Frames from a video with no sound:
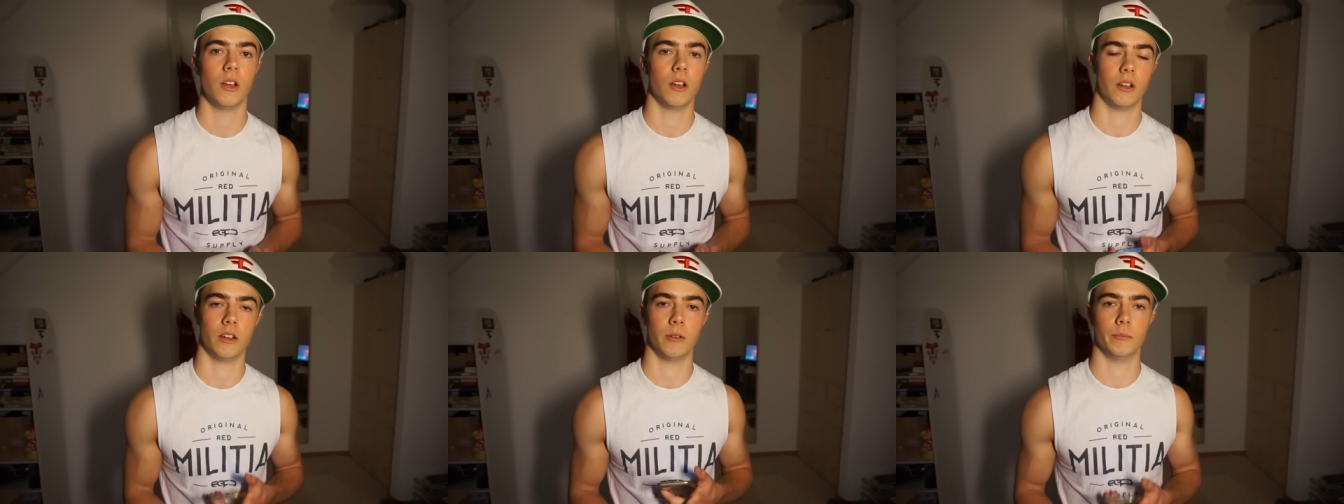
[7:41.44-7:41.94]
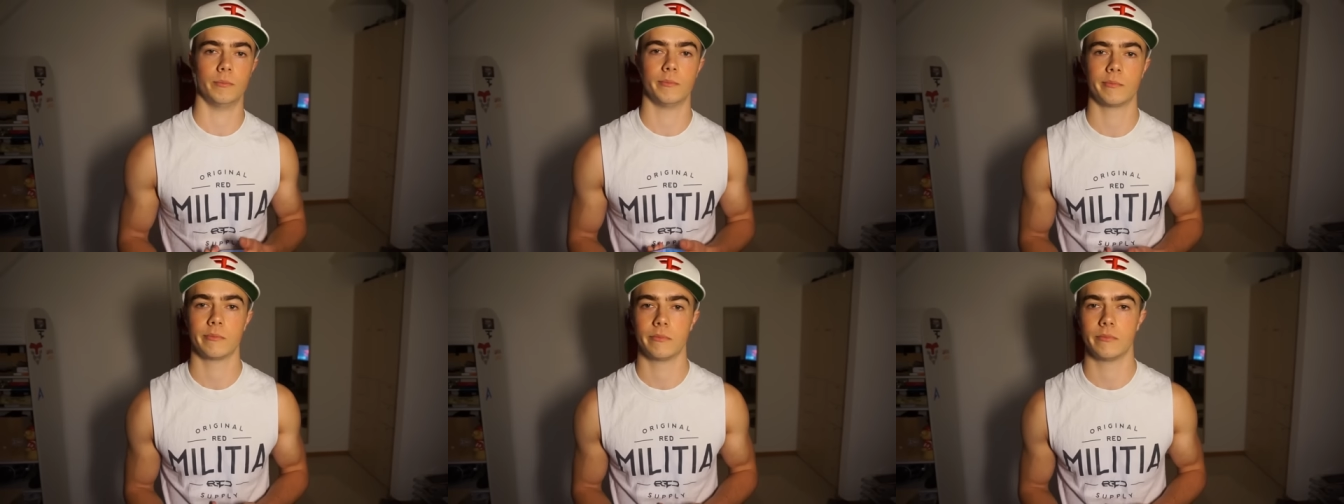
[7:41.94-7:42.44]
Um,
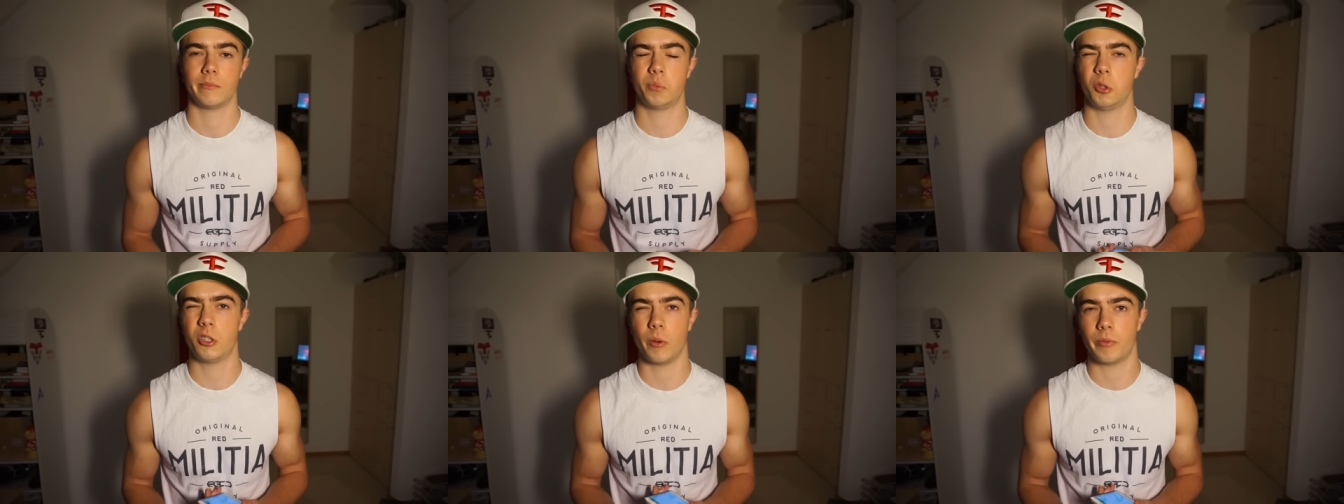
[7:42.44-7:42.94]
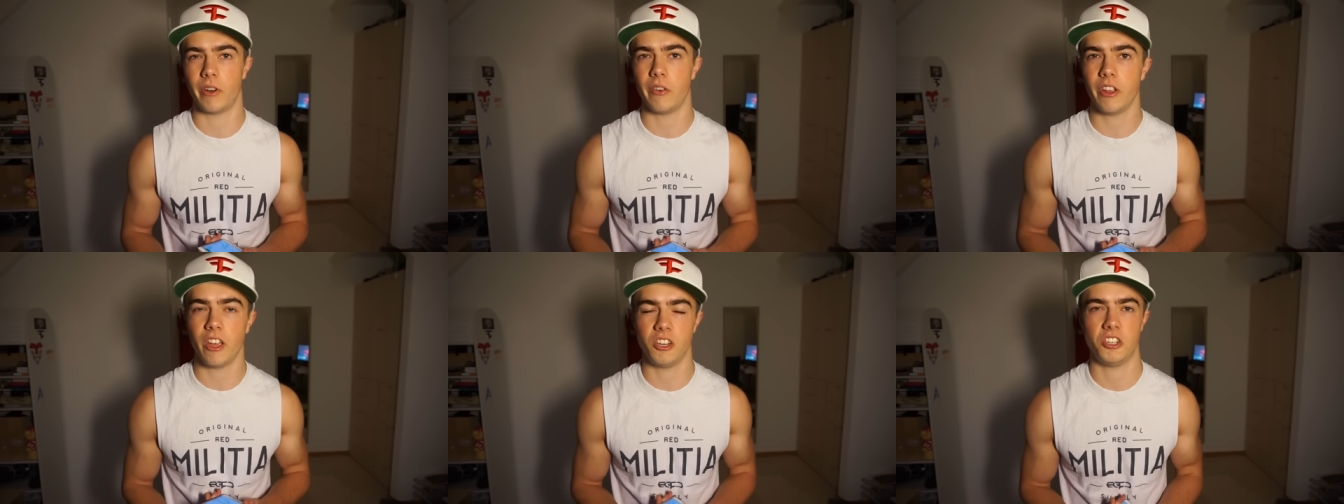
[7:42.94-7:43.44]
push-up
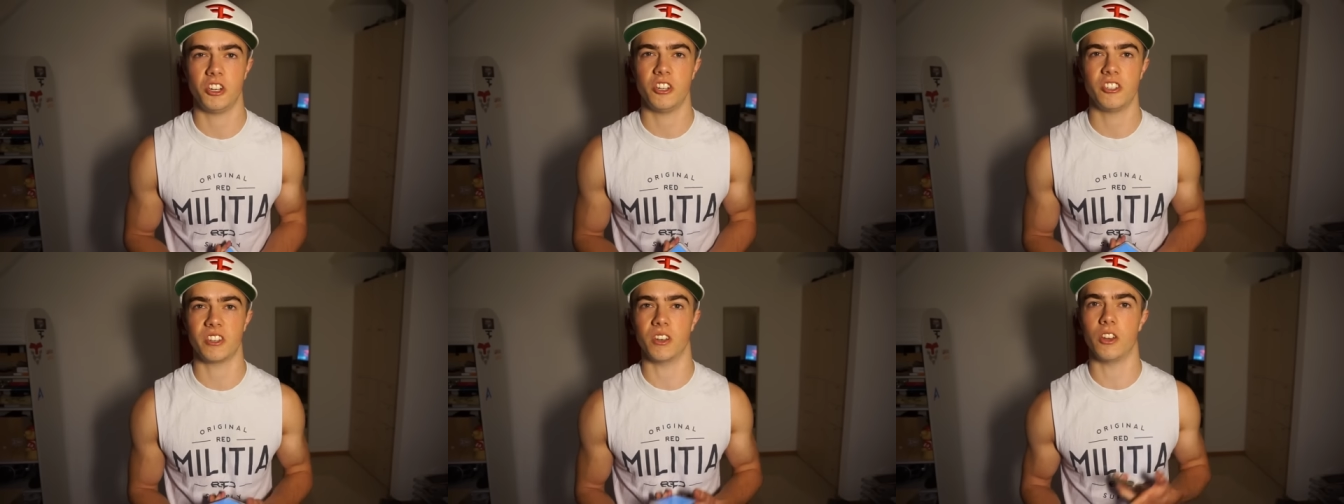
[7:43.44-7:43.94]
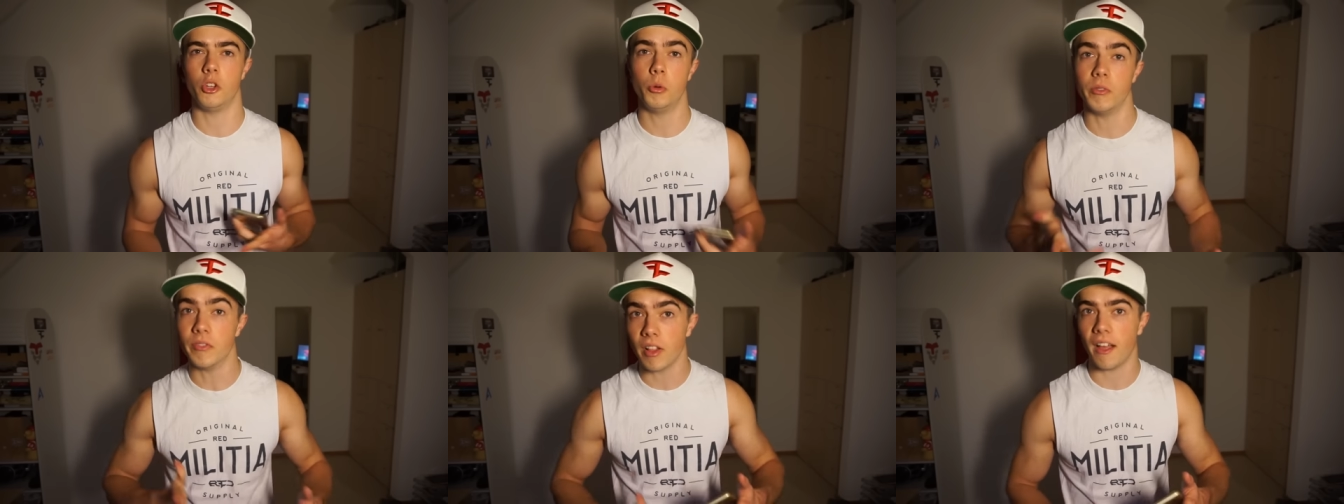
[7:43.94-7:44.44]
variations and the
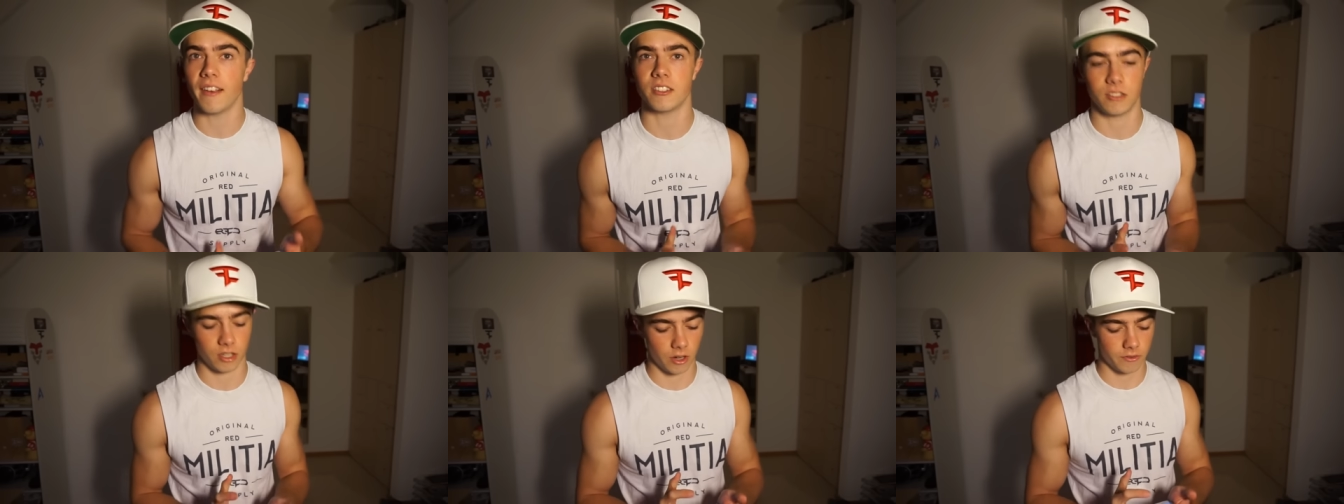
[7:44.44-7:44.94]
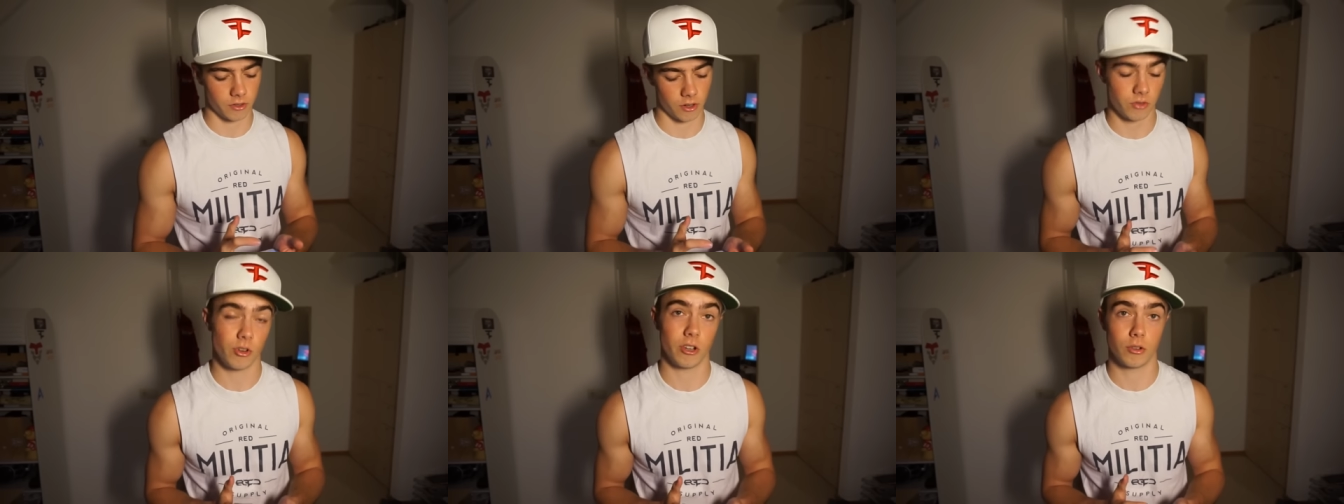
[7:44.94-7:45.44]
human flags and stuff, so
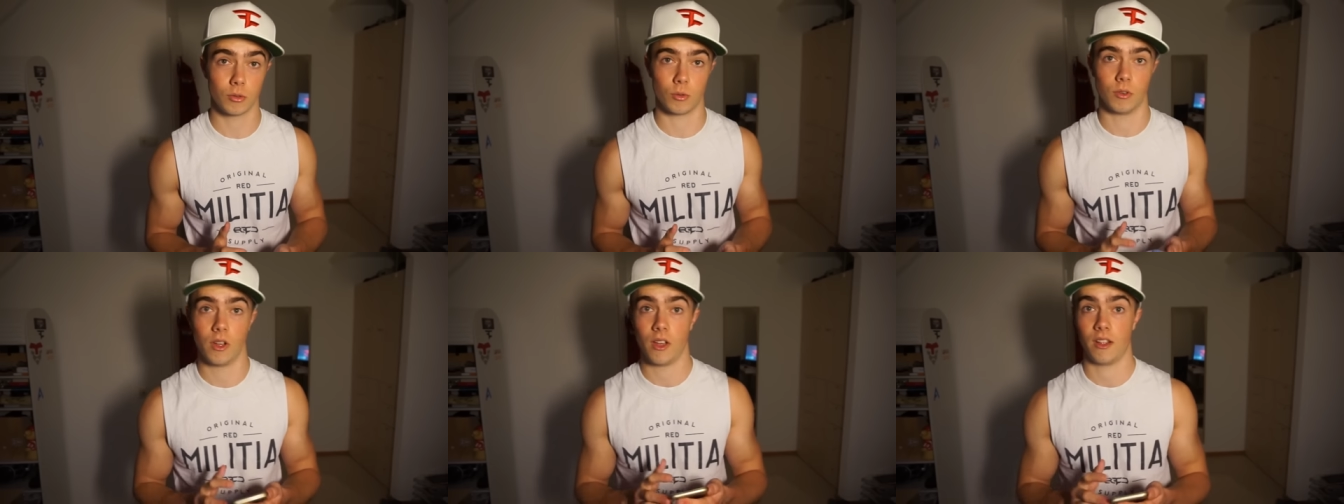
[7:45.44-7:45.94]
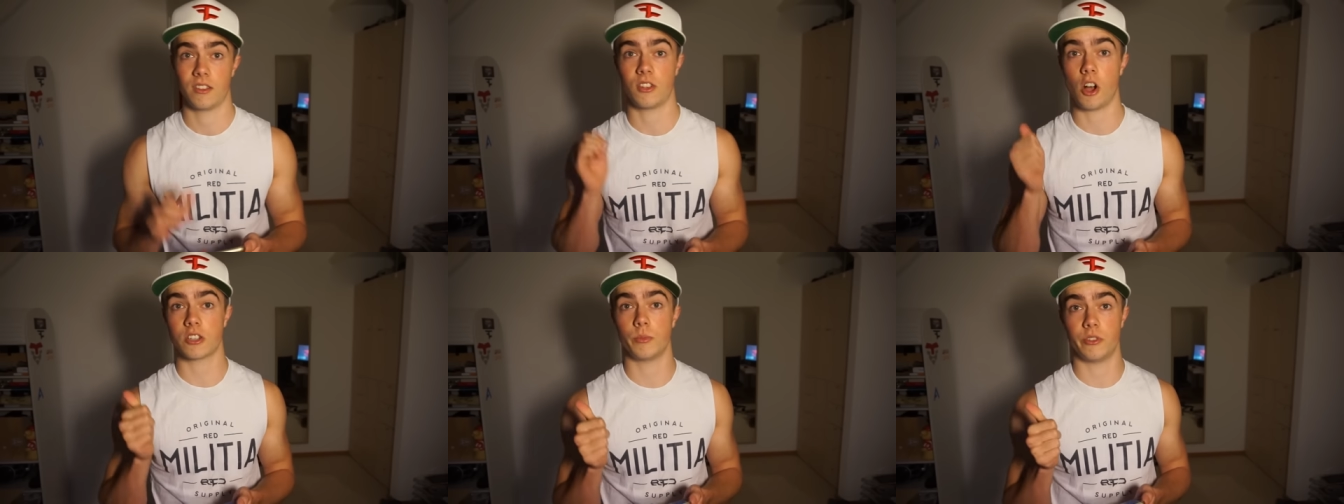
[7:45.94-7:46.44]
that's really cool. It's
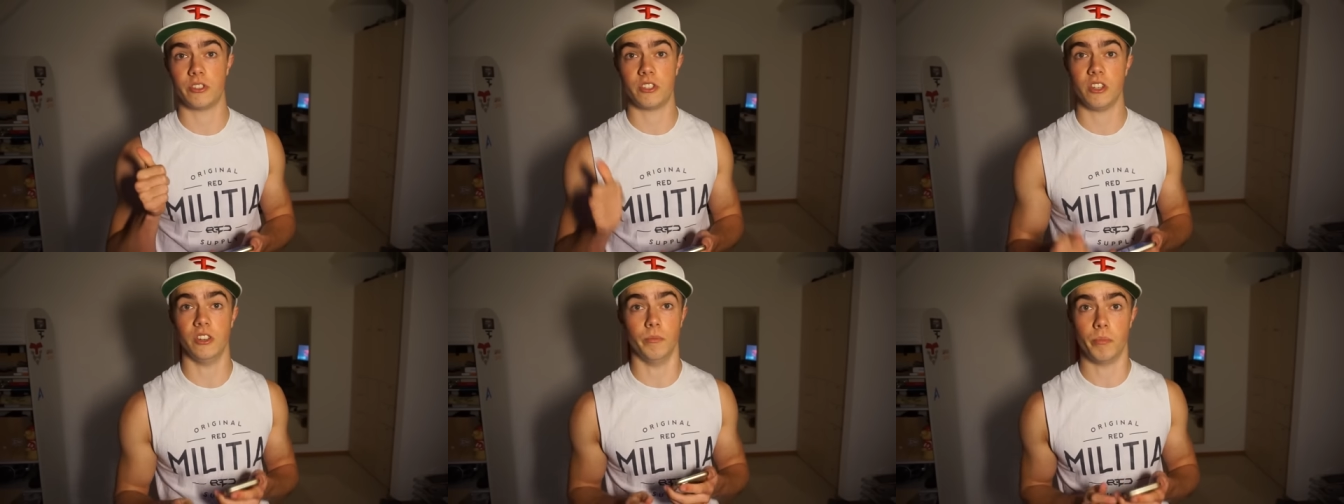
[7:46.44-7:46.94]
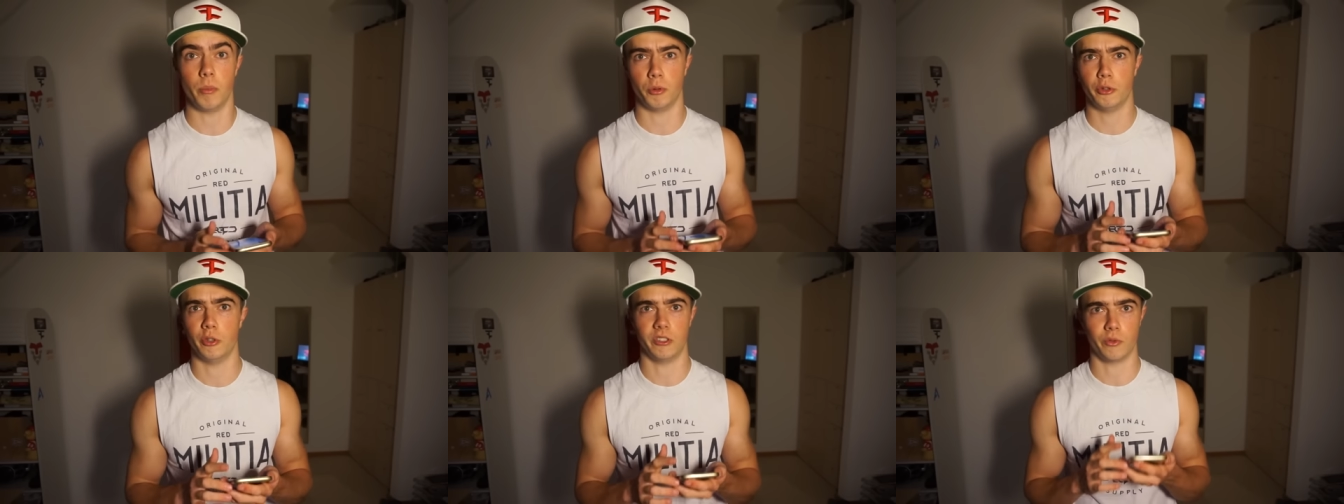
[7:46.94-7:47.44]
awesome to see people
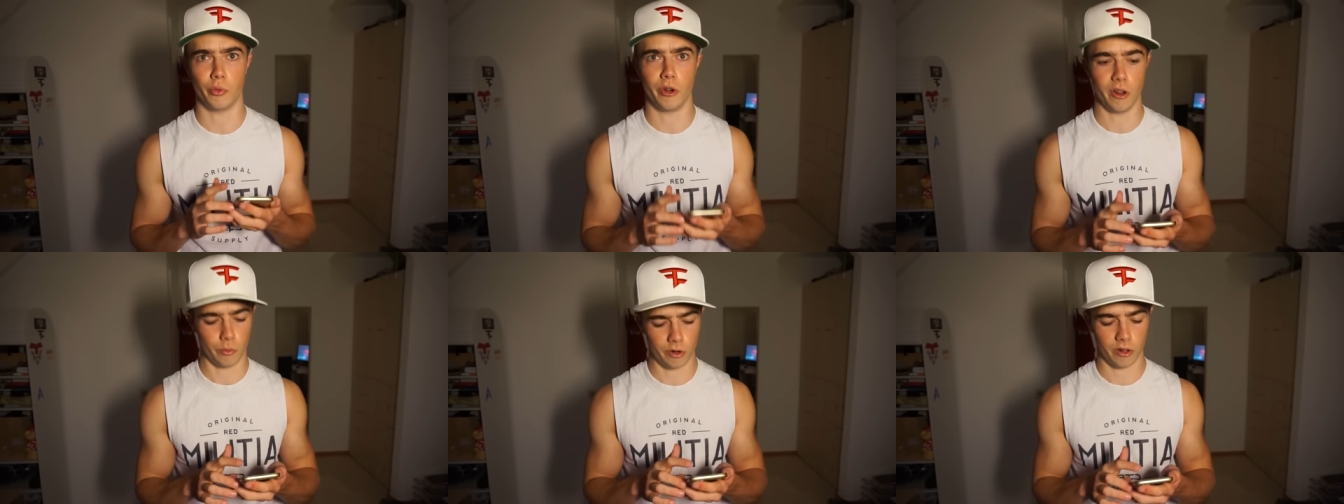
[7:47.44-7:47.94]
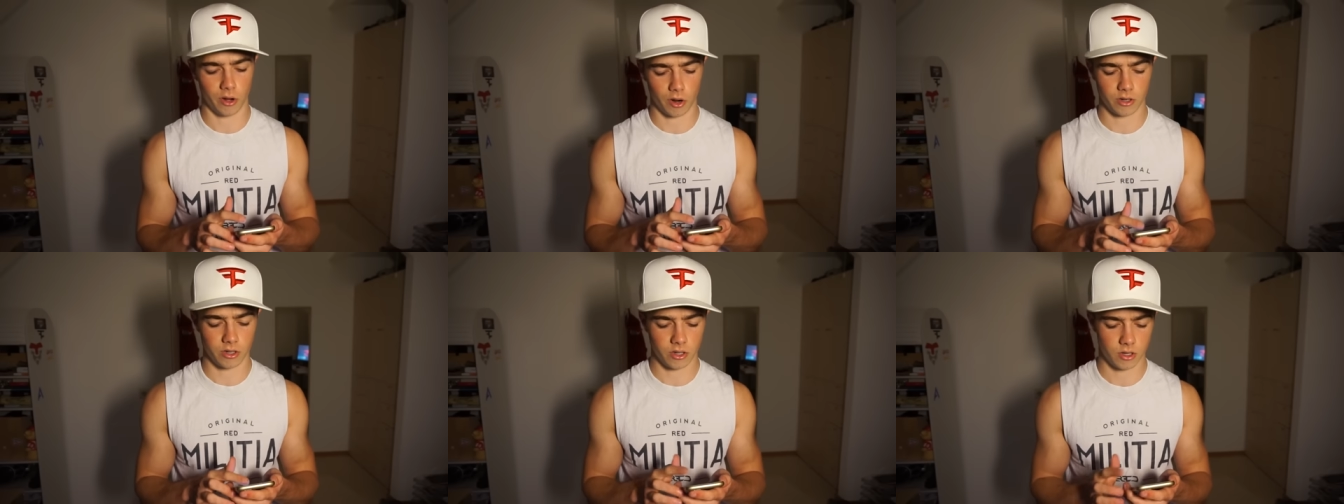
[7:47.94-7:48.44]
do it. It's really, really
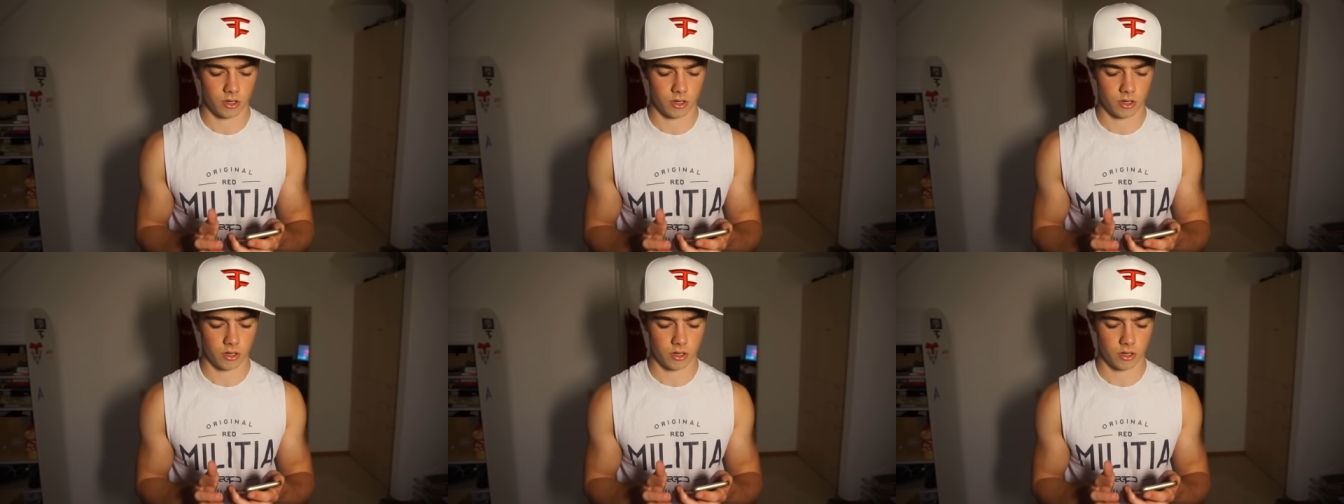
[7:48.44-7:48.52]
hard.